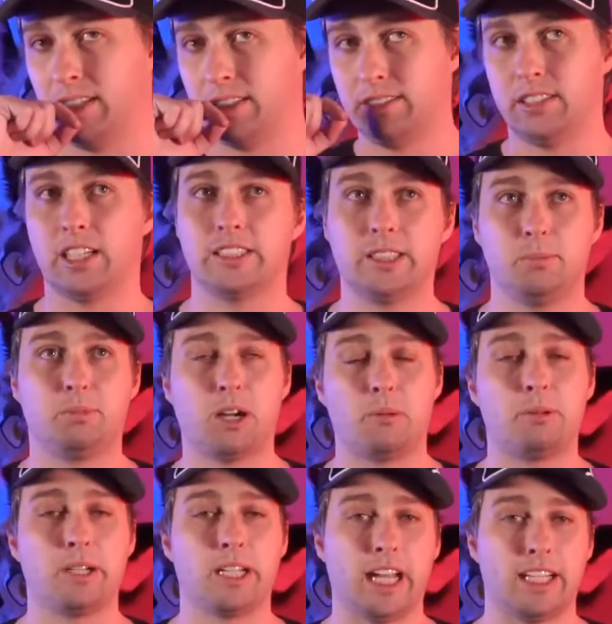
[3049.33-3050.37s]
Nazi
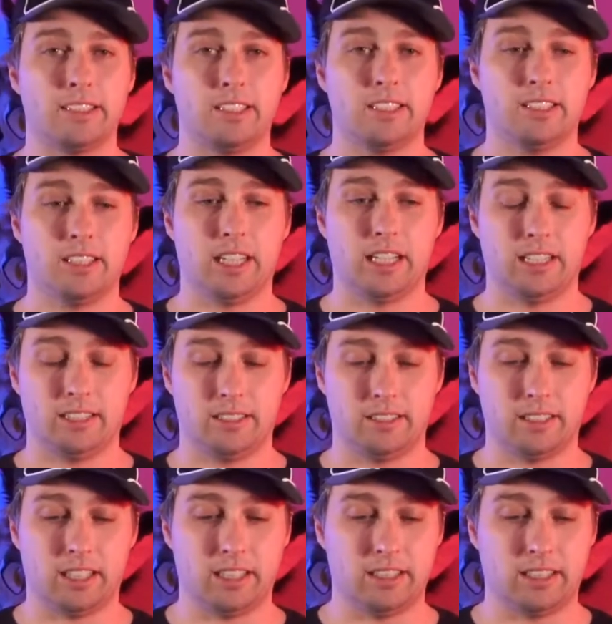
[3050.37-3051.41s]
propaganda and
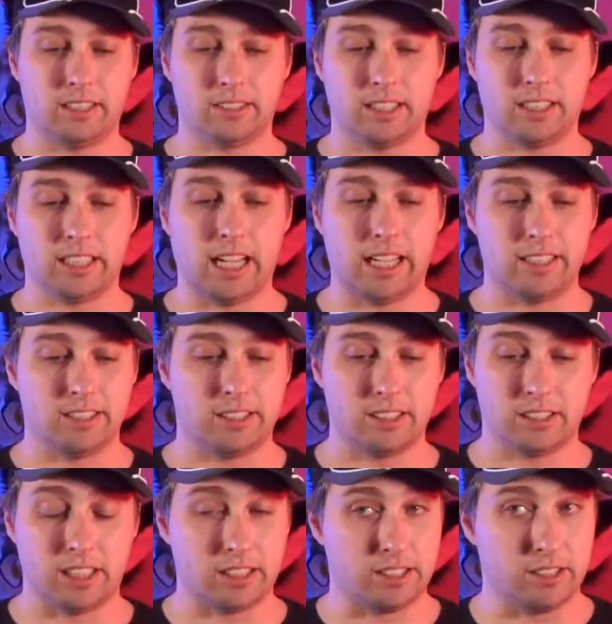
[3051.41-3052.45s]
things like that.
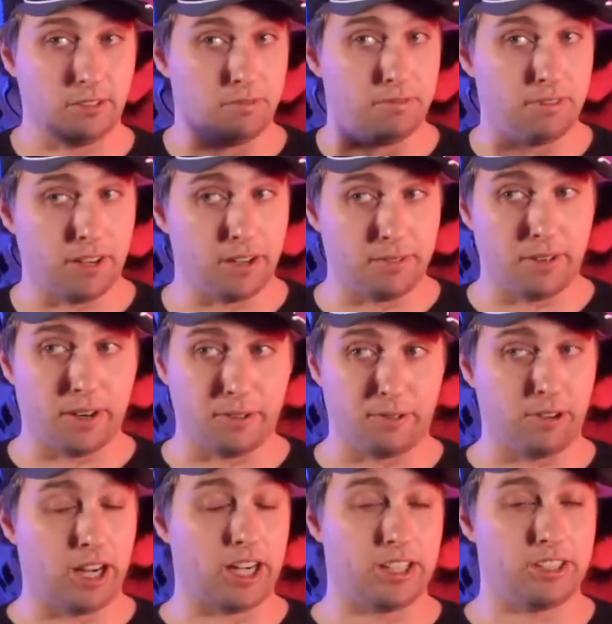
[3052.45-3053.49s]
It's still very, very
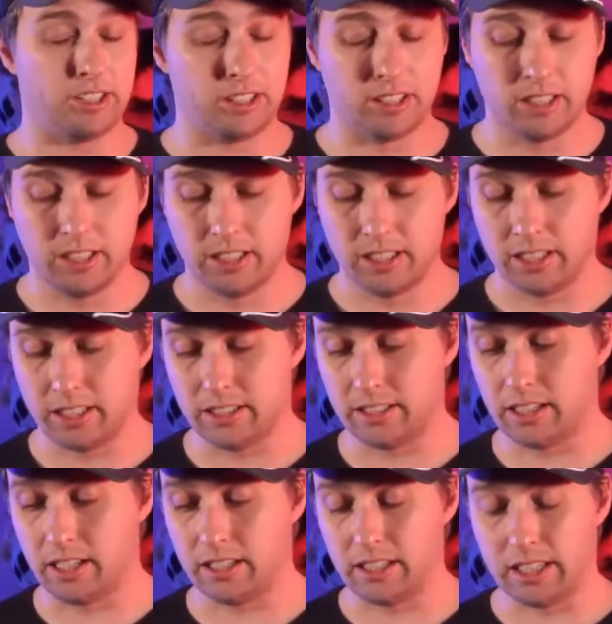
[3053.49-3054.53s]
fresh
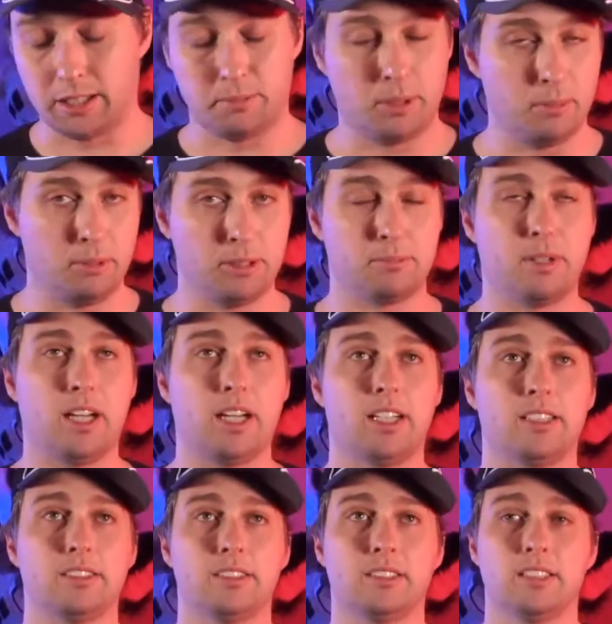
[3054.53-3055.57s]
in a lot of people's
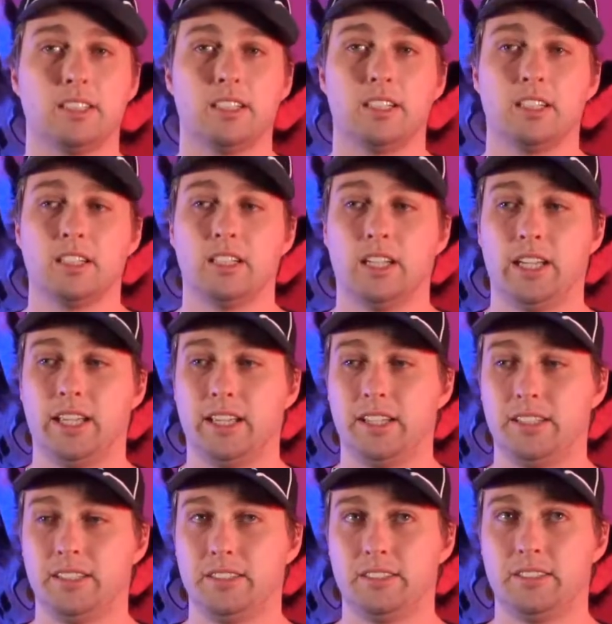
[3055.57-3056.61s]
minds.
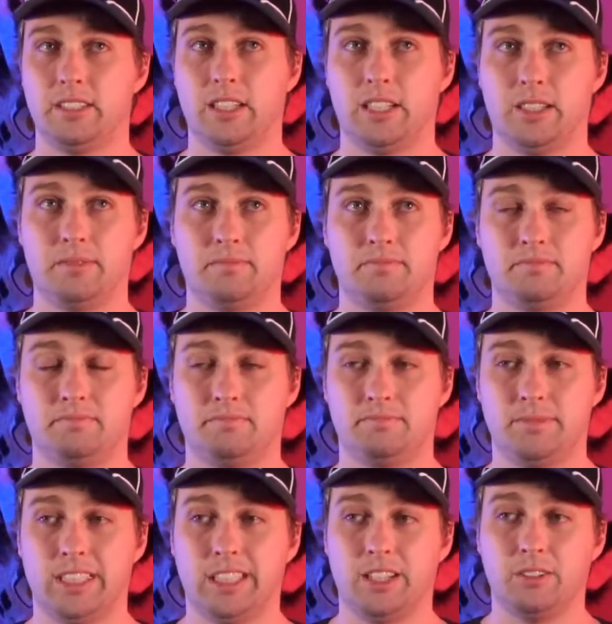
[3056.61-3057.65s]
And I
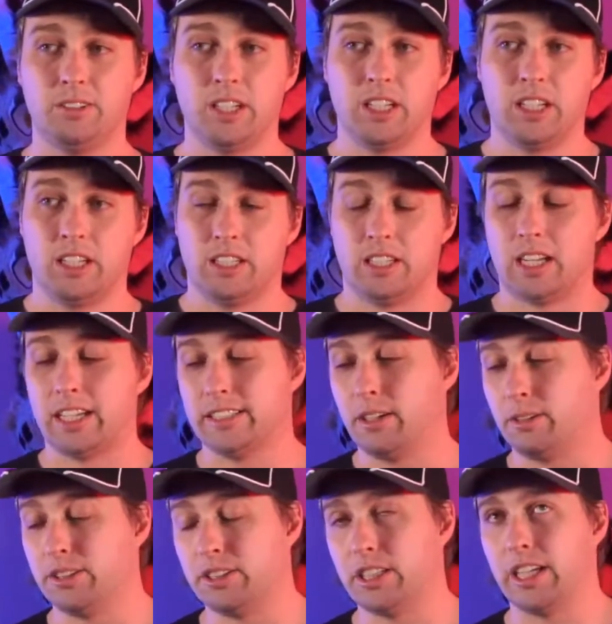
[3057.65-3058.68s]

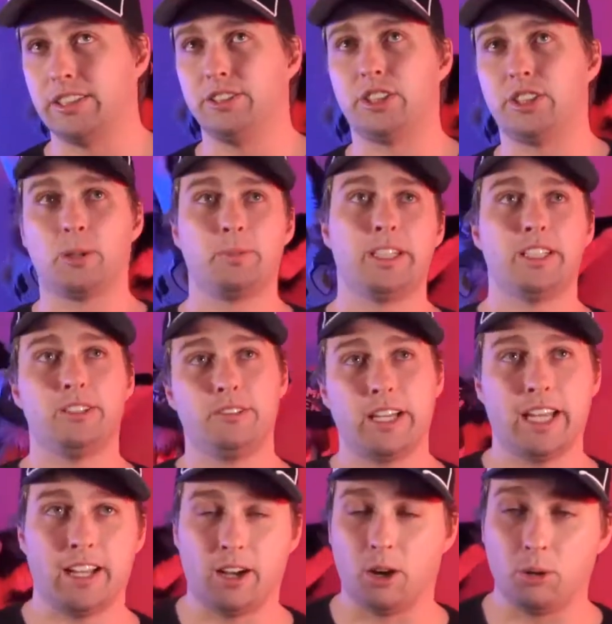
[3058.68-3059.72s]
know in Germany you
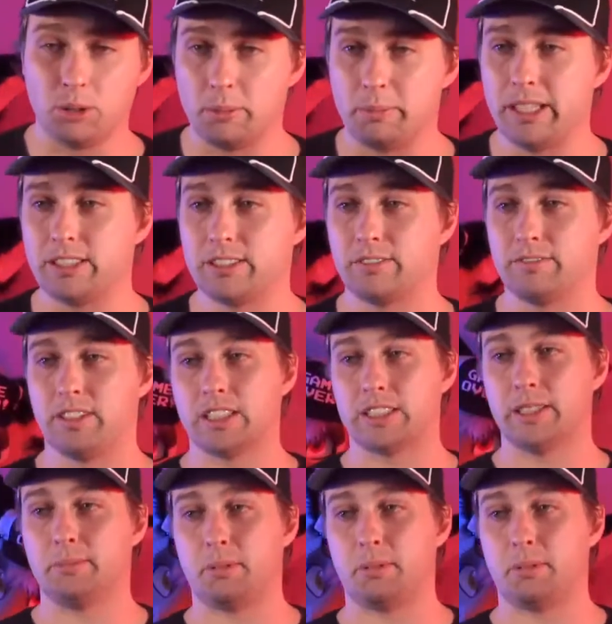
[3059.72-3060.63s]
can't own a piece of Nazi